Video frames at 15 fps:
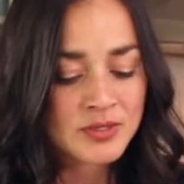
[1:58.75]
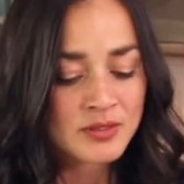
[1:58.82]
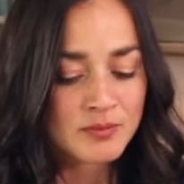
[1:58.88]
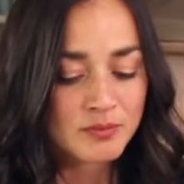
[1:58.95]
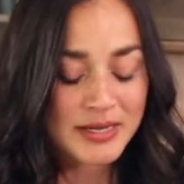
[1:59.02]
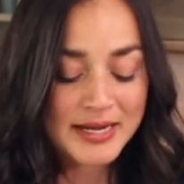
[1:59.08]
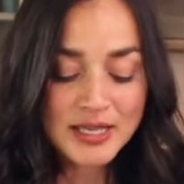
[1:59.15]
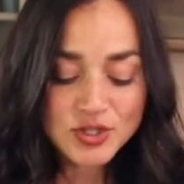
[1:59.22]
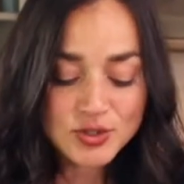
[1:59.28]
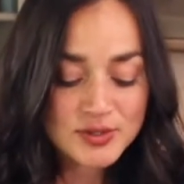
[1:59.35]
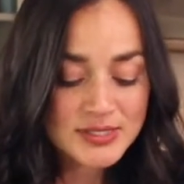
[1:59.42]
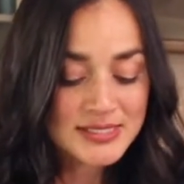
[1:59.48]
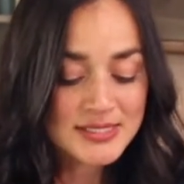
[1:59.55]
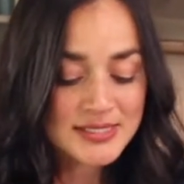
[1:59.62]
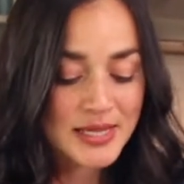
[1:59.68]
but I use the
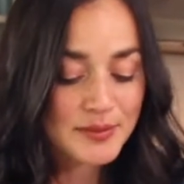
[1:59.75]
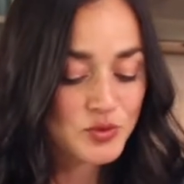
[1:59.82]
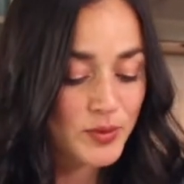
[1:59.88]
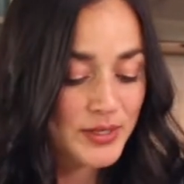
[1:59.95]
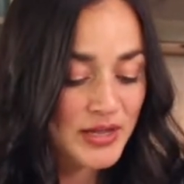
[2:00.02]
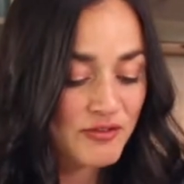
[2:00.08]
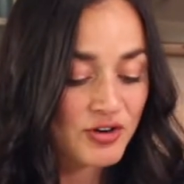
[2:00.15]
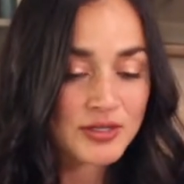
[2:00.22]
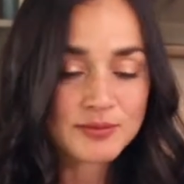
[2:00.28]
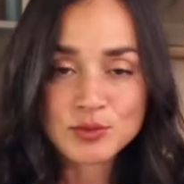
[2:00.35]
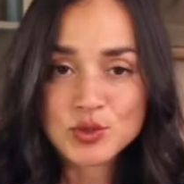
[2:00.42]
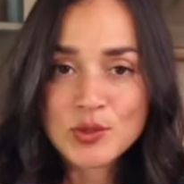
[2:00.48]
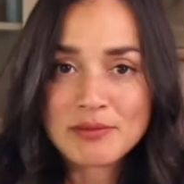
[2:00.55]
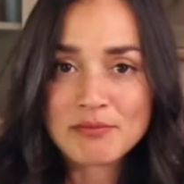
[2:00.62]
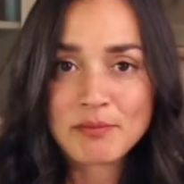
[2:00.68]
stems whenever I'm
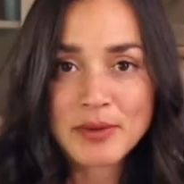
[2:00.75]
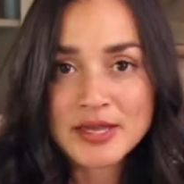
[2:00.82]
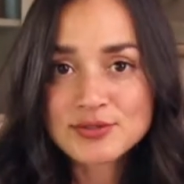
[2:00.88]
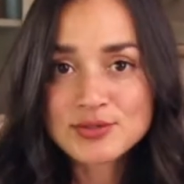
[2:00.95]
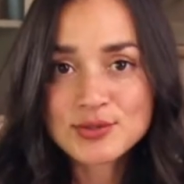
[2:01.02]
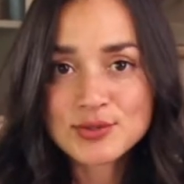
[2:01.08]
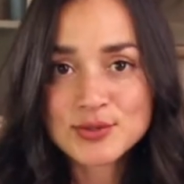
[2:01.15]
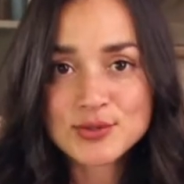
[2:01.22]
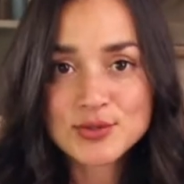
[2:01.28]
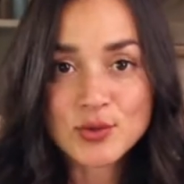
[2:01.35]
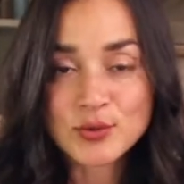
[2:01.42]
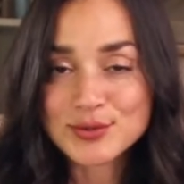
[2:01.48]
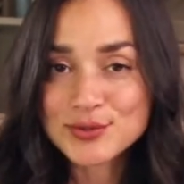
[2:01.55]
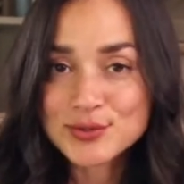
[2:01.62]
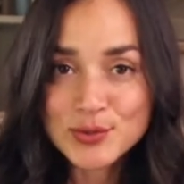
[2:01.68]
doing pestos or
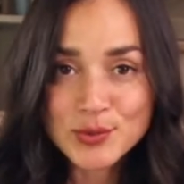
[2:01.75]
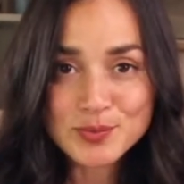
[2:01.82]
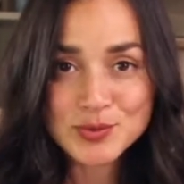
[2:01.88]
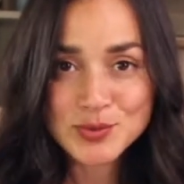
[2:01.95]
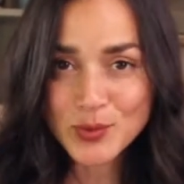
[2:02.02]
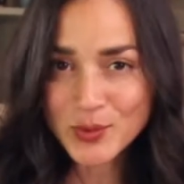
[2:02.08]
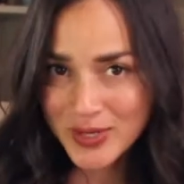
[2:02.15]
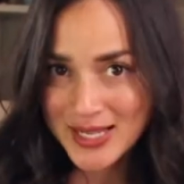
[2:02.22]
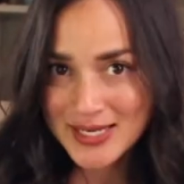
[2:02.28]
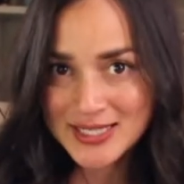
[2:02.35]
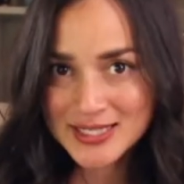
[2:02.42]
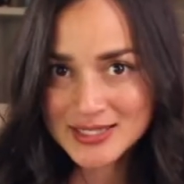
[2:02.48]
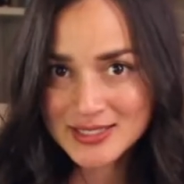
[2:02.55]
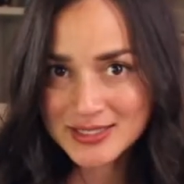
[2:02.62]
soups or anything